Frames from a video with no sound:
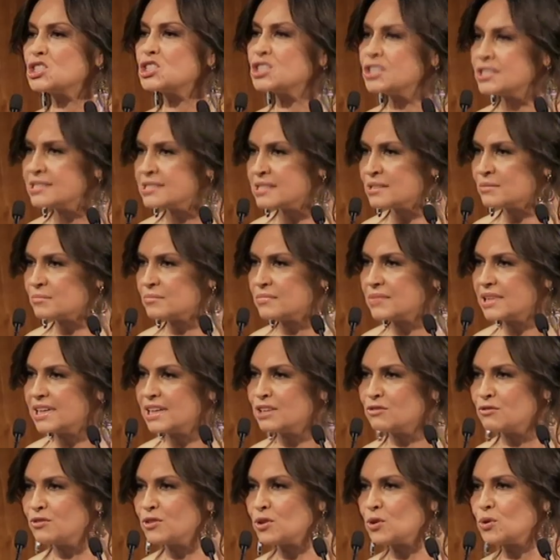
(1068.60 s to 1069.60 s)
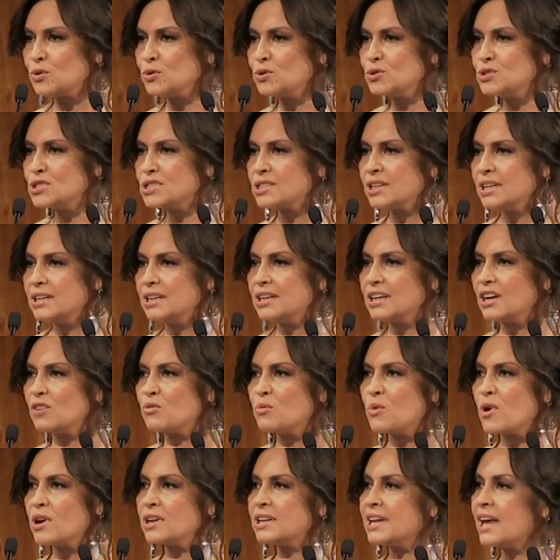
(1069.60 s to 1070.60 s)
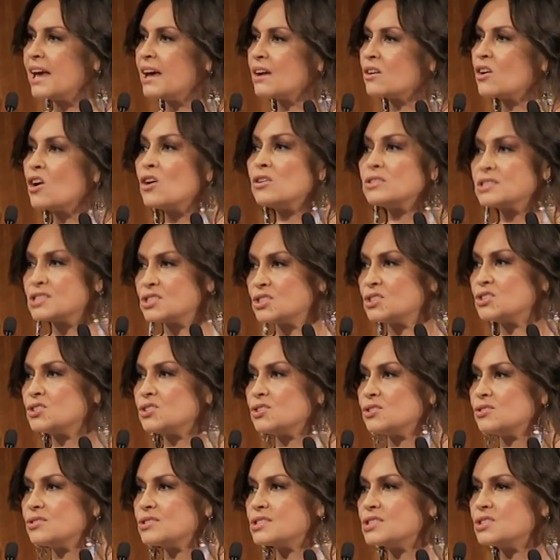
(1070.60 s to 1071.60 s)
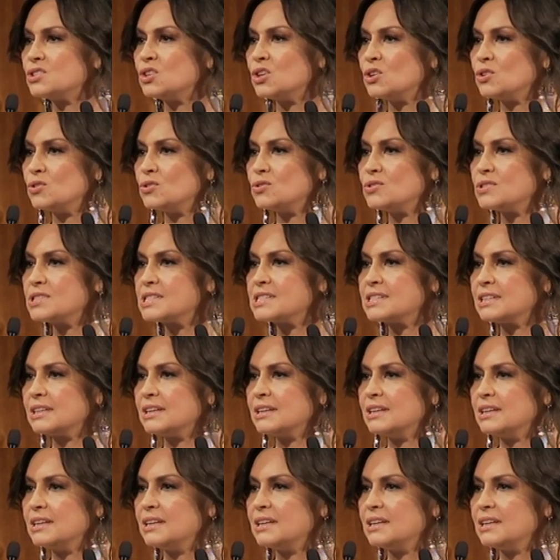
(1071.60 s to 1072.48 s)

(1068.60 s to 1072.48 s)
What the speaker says: schism in views of what now constitutes news,